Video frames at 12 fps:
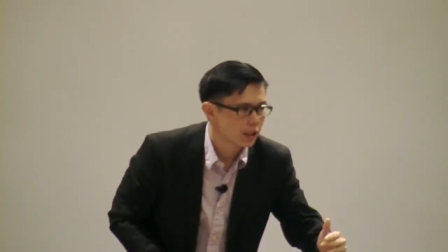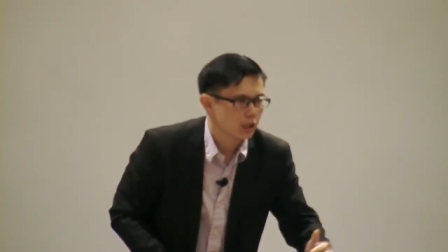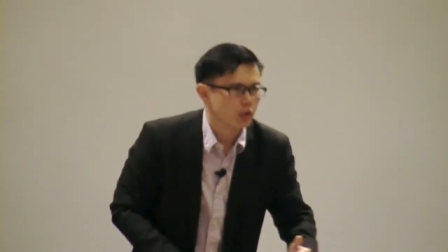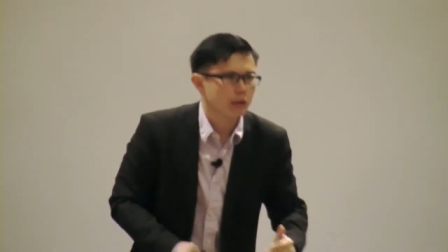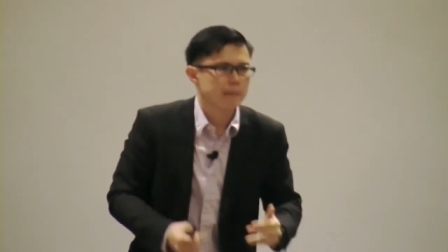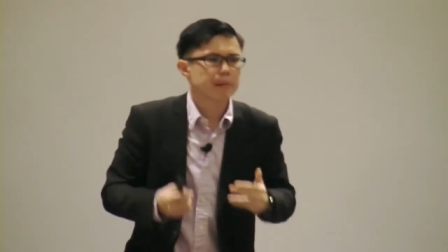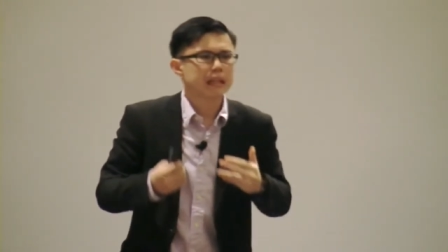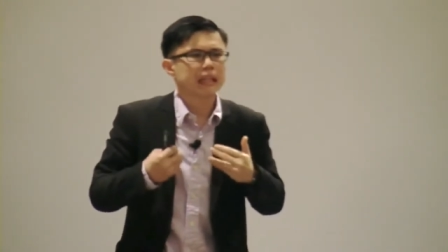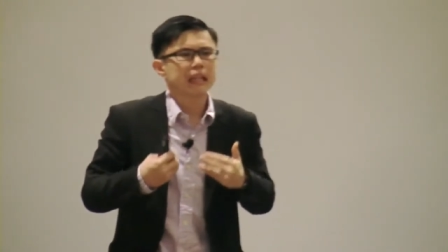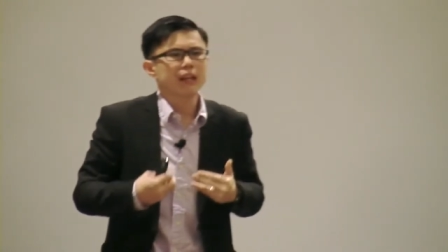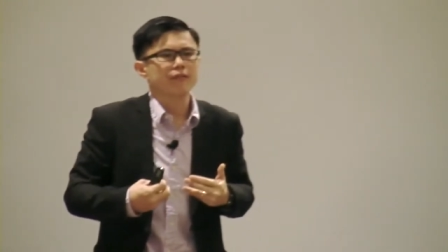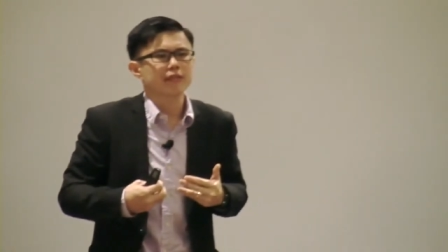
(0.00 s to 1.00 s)
You can
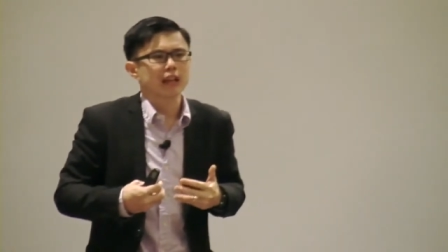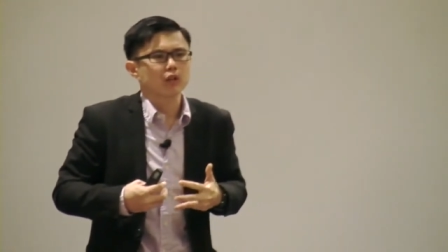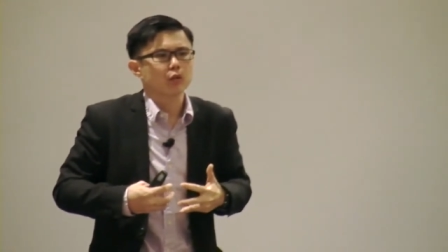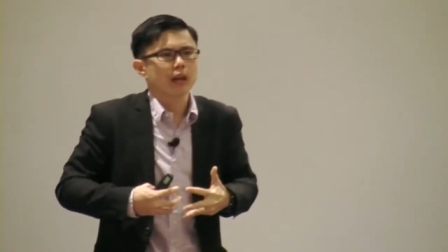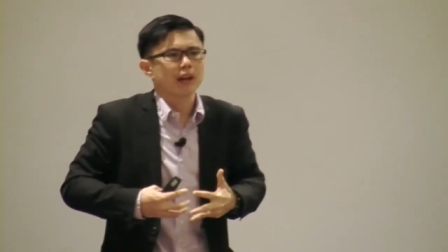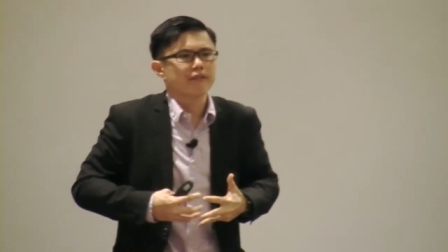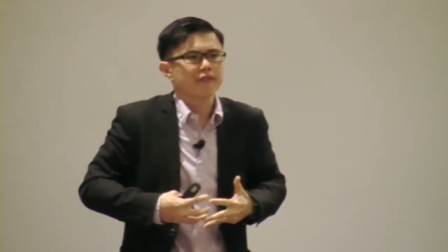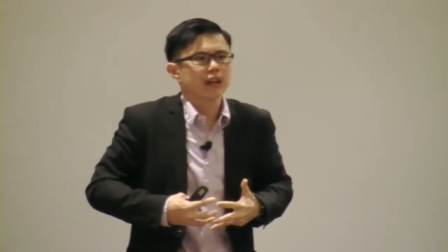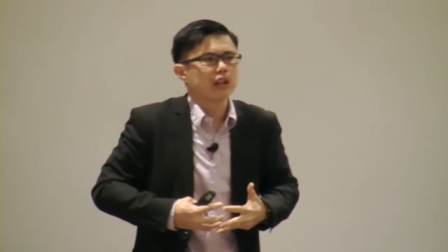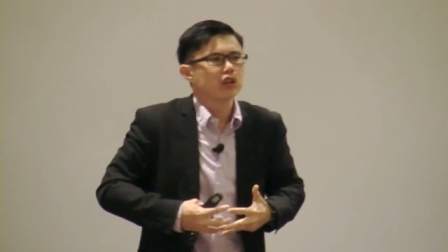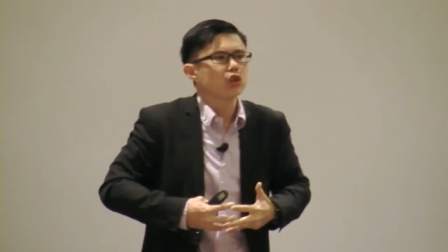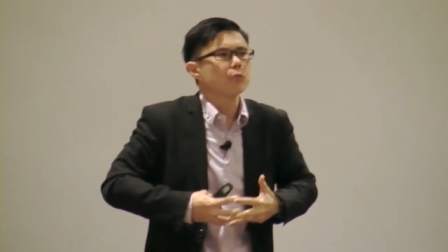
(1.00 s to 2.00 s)
believe that you have
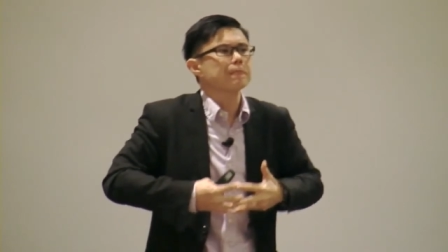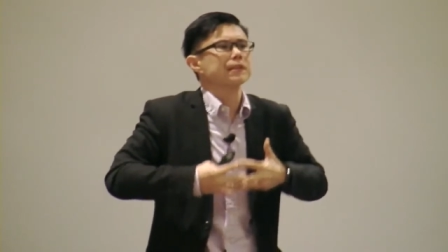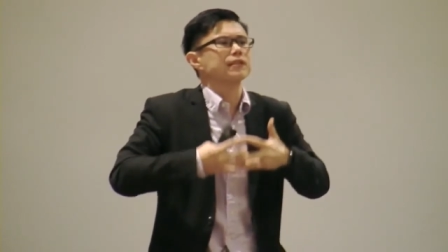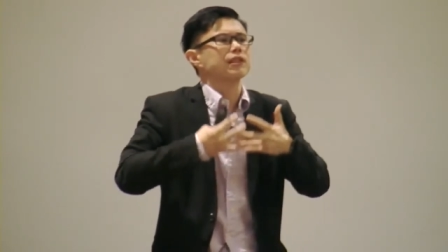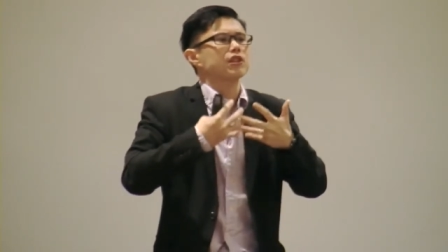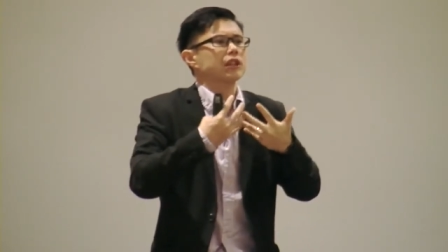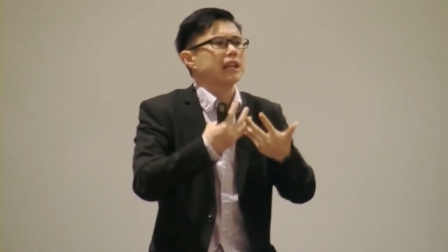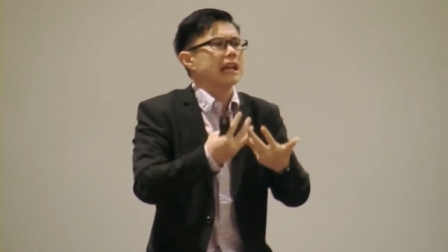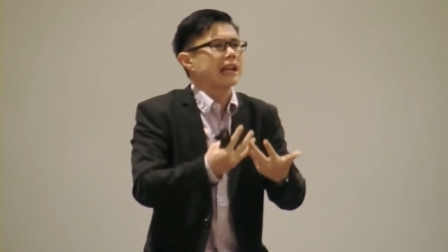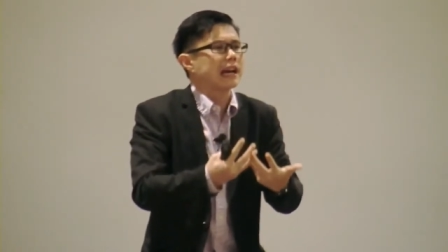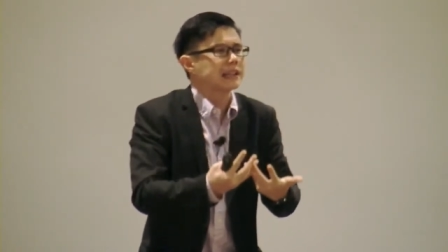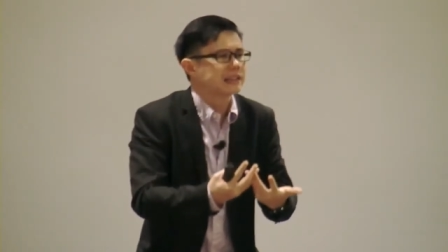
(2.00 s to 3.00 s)
a new position
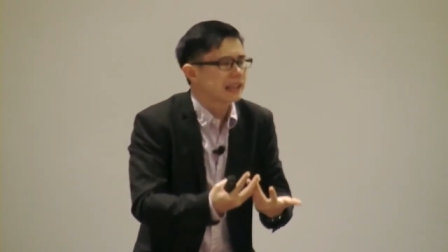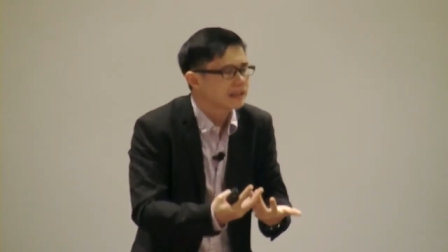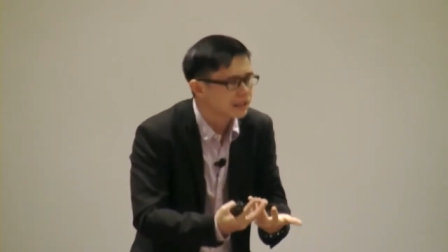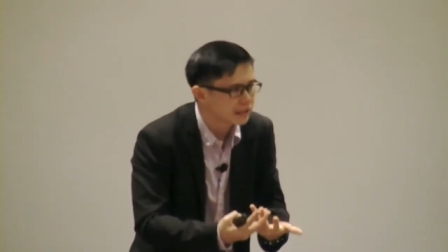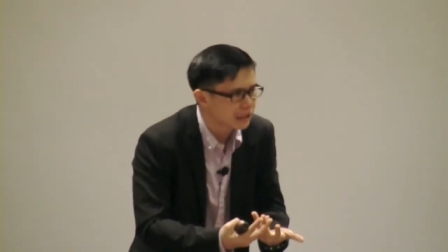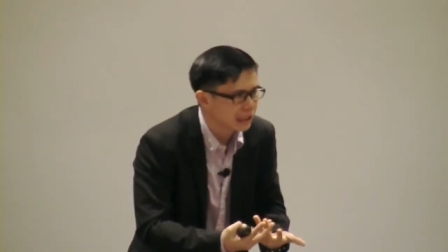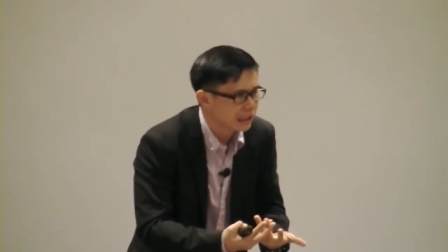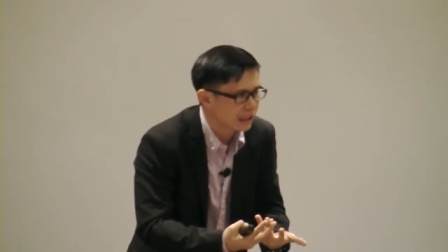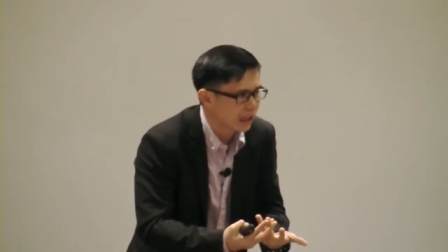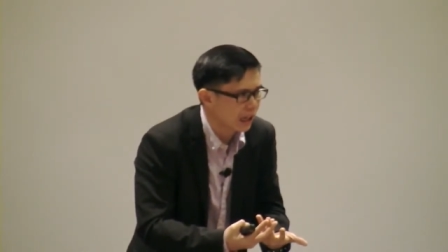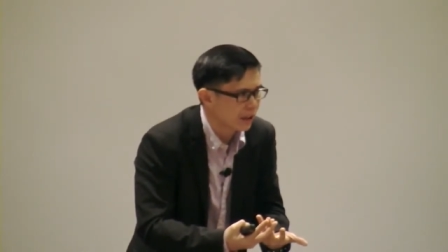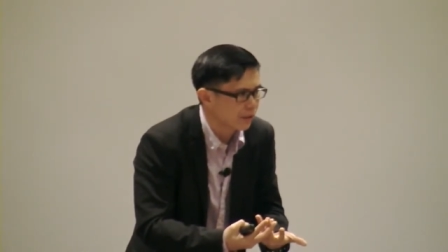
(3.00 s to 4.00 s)
and identity in
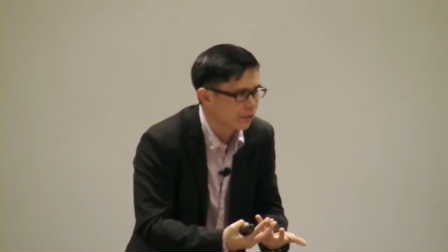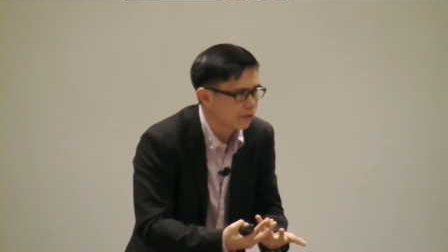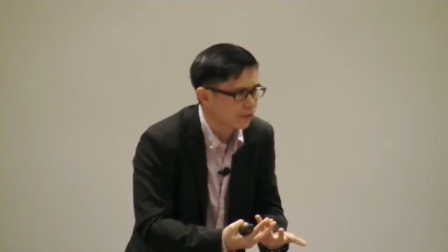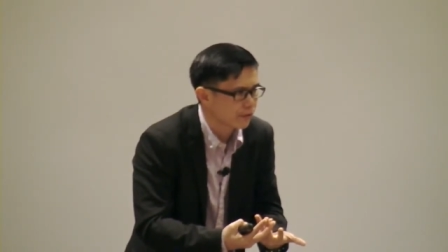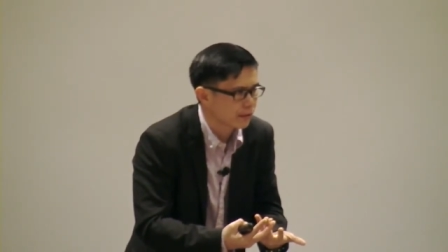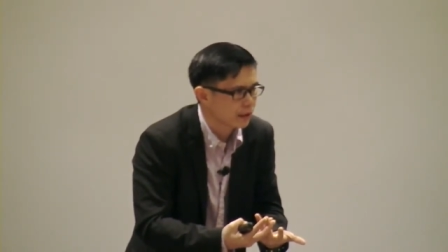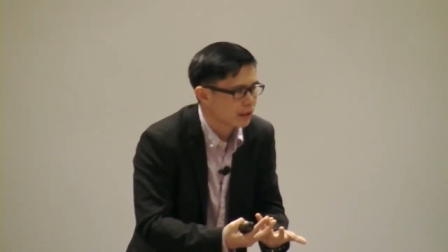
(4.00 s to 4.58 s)
life,